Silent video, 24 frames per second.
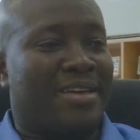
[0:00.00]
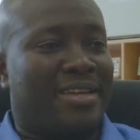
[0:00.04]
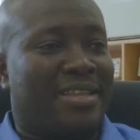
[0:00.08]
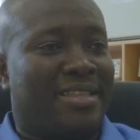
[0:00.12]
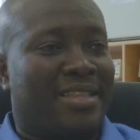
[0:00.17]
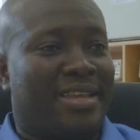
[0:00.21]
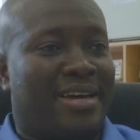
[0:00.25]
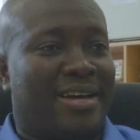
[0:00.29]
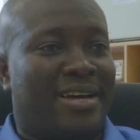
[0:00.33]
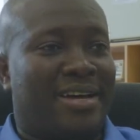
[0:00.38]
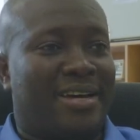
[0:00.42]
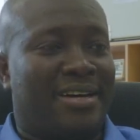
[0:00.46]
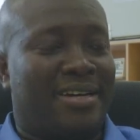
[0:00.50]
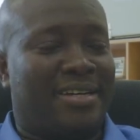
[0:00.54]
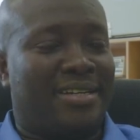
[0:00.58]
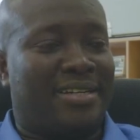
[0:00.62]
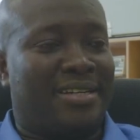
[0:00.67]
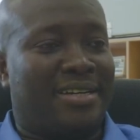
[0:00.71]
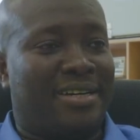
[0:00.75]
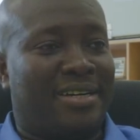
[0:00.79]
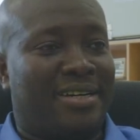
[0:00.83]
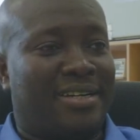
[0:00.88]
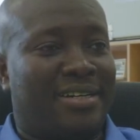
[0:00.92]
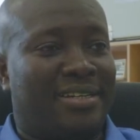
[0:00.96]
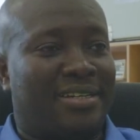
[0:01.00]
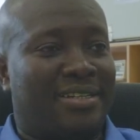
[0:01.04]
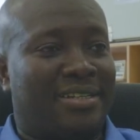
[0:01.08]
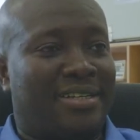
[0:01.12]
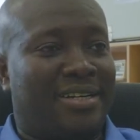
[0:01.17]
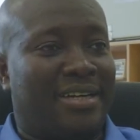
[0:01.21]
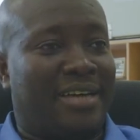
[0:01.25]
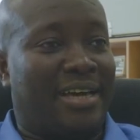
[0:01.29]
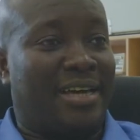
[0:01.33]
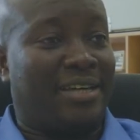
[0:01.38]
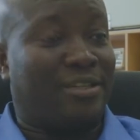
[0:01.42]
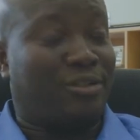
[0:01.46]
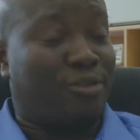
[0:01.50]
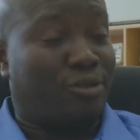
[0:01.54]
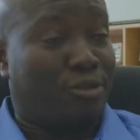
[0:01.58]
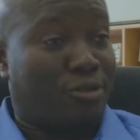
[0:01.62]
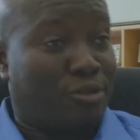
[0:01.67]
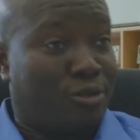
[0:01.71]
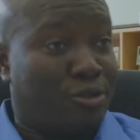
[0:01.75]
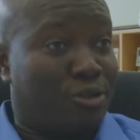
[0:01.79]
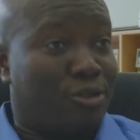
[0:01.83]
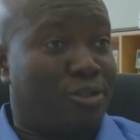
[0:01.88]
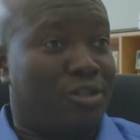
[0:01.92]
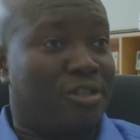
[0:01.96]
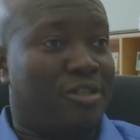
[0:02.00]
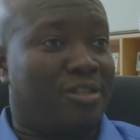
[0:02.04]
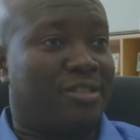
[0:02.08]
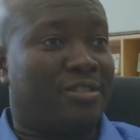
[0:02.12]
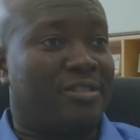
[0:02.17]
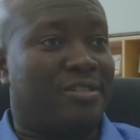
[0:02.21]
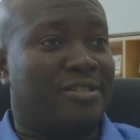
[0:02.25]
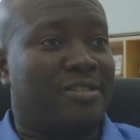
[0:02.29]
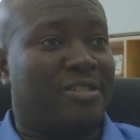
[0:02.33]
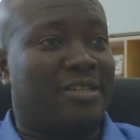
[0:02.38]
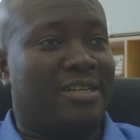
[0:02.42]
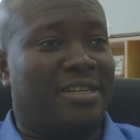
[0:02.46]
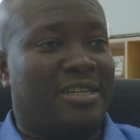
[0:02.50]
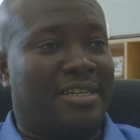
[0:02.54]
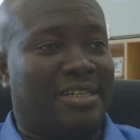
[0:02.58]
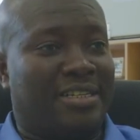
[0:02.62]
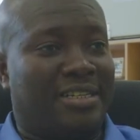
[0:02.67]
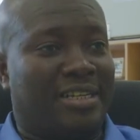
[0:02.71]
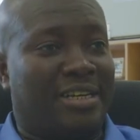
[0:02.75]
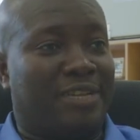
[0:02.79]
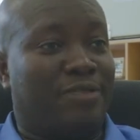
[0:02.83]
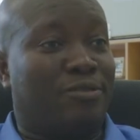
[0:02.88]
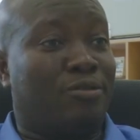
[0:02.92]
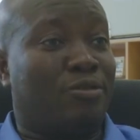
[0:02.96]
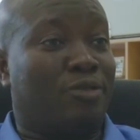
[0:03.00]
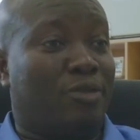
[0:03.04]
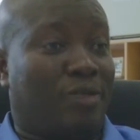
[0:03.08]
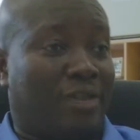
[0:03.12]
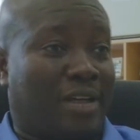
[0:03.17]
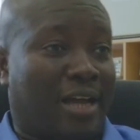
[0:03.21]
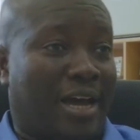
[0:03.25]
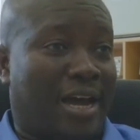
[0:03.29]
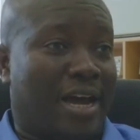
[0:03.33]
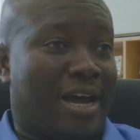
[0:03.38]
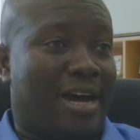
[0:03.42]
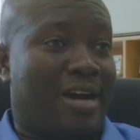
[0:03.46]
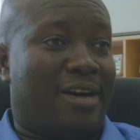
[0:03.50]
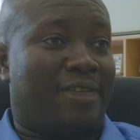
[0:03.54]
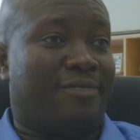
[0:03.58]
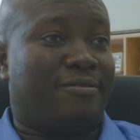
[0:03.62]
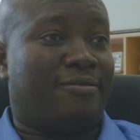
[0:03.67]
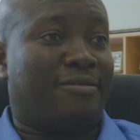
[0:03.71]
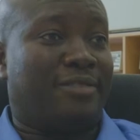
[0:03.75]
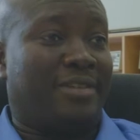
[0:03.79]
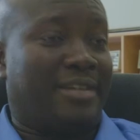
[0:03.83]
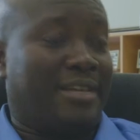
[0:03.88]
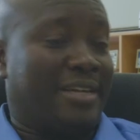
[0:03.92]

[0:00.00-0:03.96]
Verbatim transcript: the, the, the institutions, they do not have